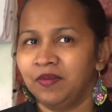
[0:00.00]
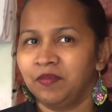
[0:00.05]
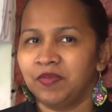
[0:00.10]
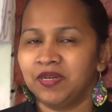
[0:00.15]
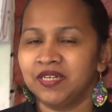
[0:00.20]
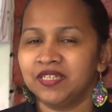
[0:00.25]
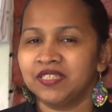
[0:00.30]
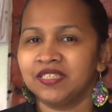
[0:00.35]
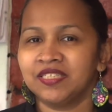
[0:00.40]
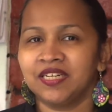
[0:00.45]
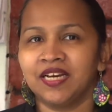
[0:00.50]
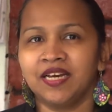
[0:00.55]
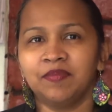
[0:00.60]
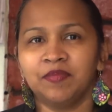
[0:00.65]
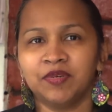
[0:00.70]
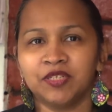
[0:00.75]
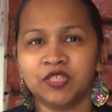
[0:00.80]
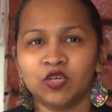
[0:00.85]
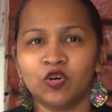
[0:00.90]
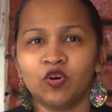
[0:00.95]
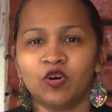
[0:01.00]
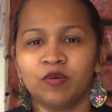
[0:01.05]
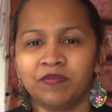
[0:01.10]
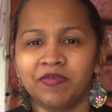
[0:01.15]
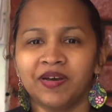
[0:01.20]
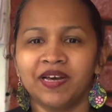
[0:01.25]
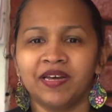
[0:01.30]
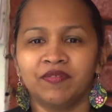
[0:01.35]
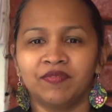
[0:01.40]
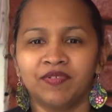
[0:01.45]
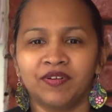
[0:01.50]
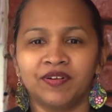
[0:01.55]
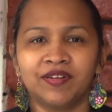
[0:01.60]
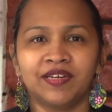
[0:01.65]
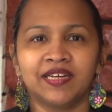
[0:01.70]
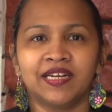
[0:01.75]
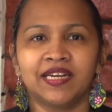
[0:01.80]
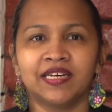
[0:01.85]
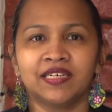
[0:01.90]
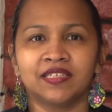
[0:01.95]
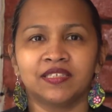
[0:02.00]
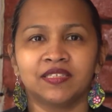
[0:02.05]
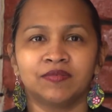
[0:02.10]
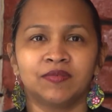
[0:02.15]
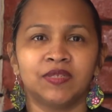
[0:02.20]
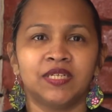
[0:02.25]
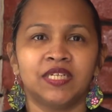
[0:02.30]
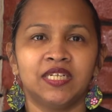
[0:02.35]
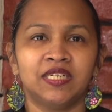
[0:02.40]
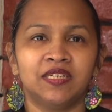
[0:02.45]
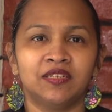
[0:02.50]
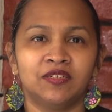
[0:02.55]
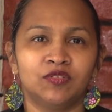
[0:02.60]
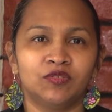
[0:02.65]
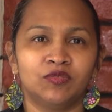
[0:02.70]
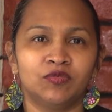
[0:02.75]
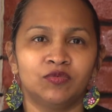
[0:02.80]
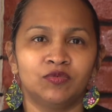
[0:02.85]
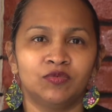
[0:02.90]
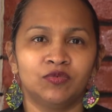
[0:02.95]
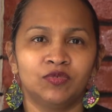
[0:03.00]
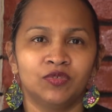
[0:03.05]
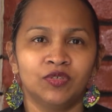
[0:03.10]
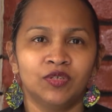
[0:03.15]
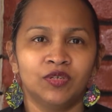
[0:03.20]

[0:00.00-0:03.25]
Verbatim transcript: But as time has gone by, we realized we needed to